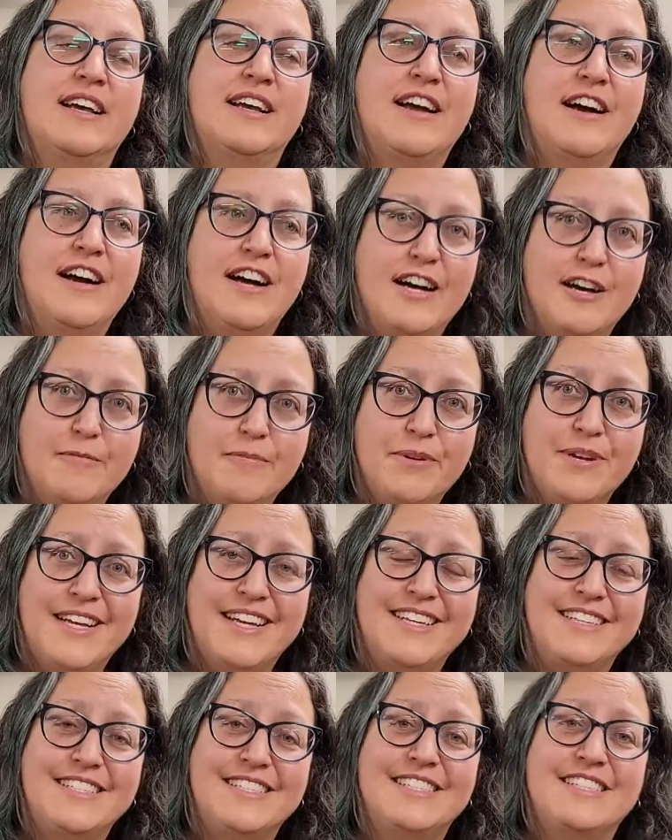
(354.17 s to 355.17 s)

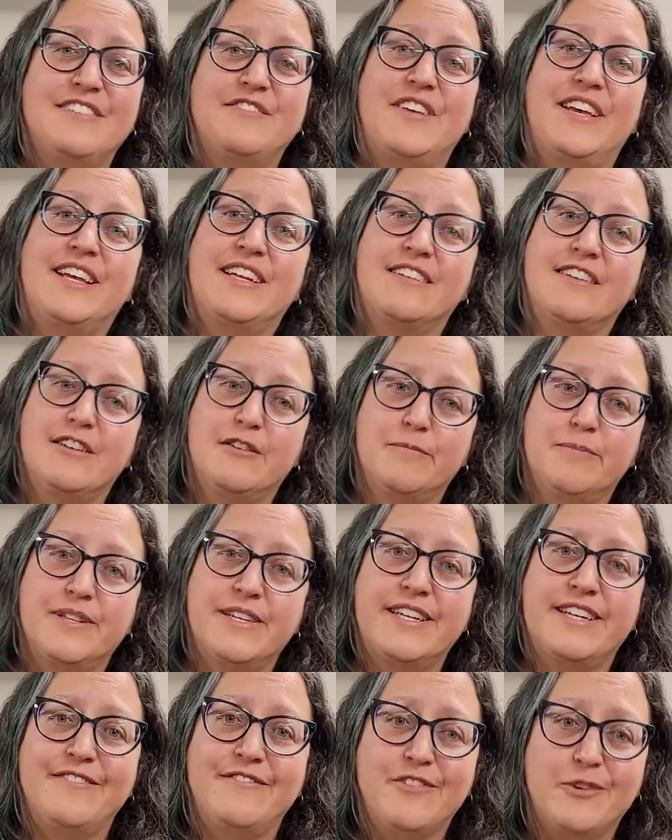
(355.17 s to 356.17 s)
comprehensive and
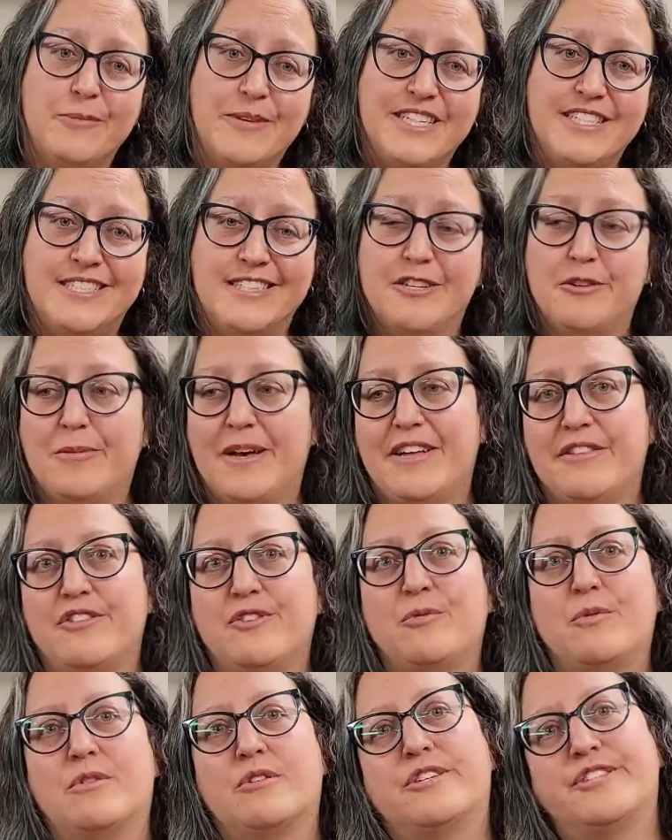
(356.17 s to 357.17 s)
complete information about
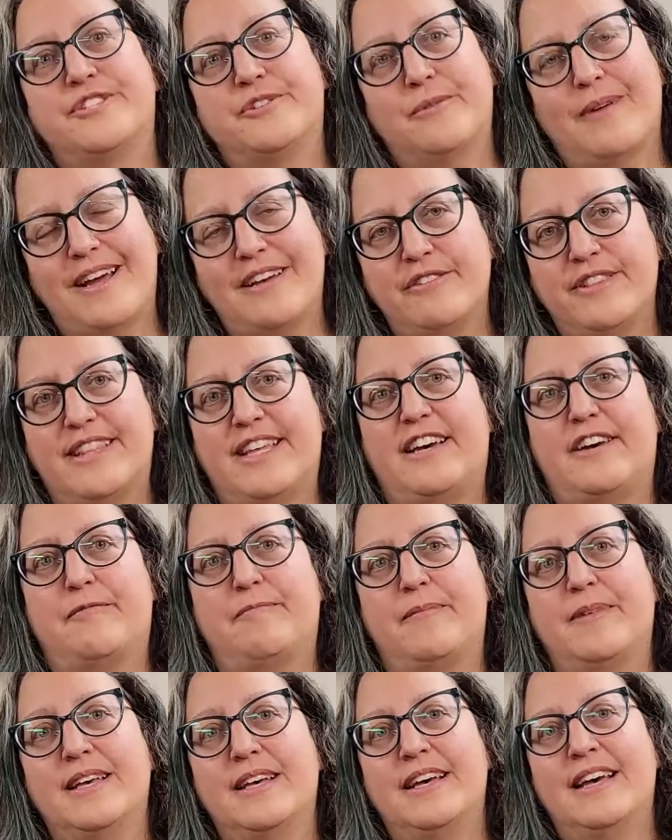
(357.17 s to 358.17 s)
the world around them.
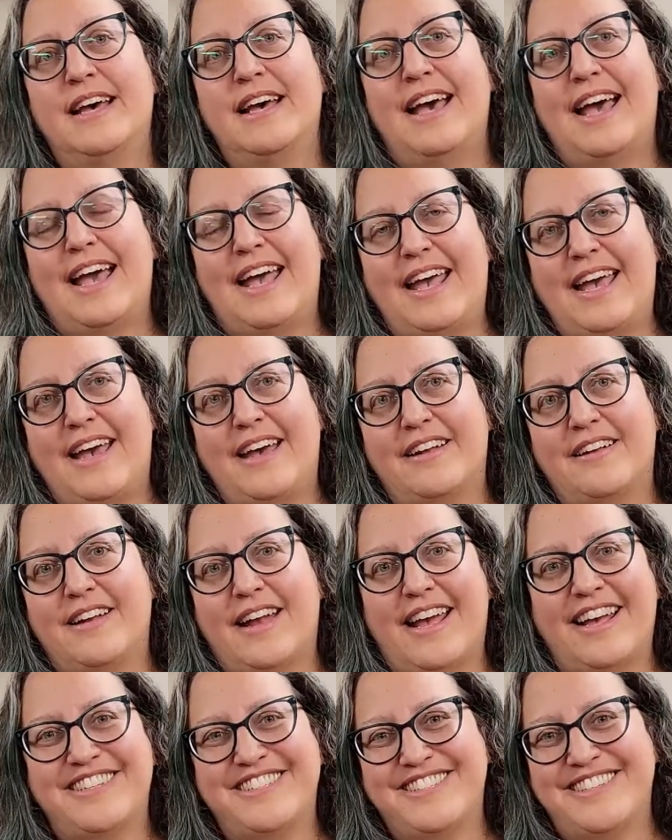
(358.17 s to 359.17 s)

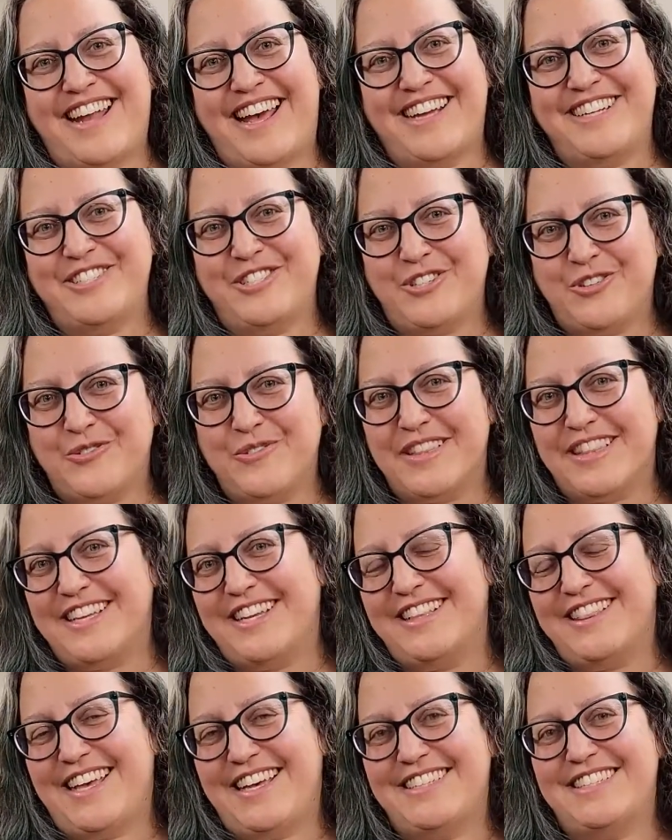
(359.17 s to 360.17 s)
And I don't
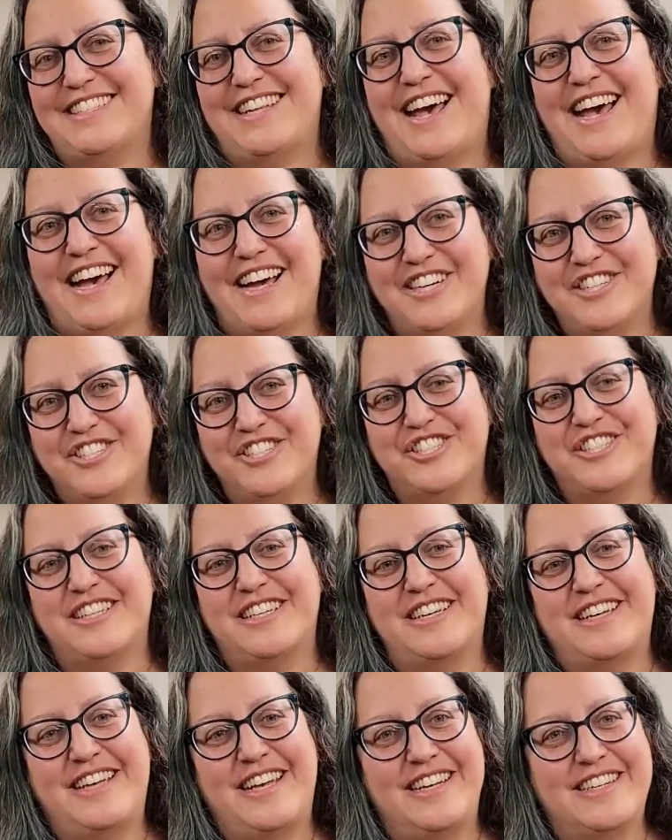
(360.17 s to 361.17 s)
think that's
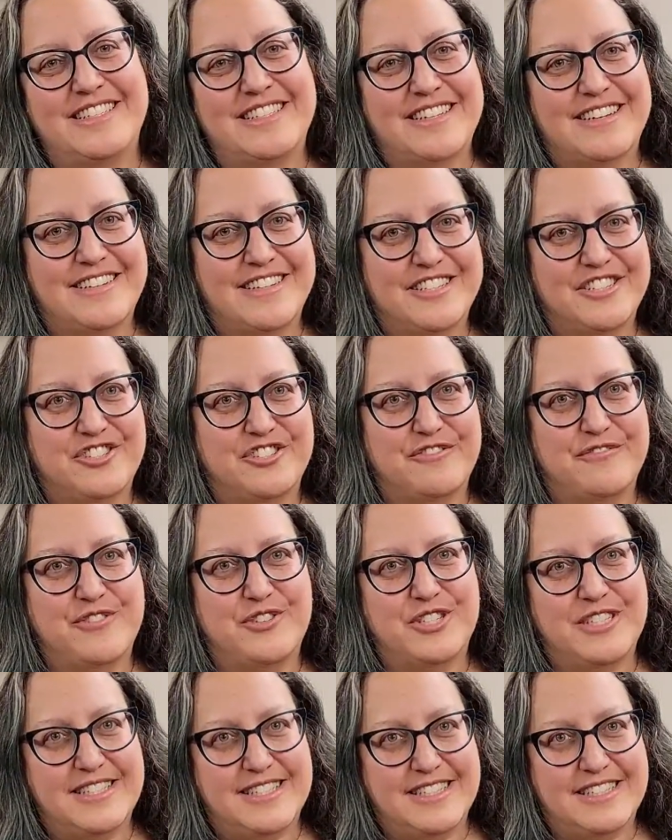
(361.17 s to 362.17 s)
actually as
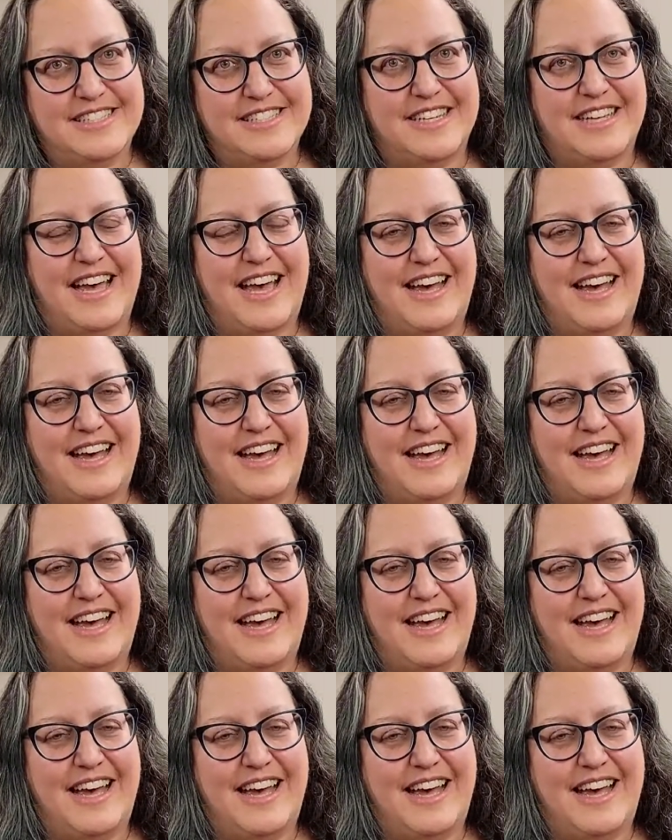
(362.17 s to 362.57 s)
controversial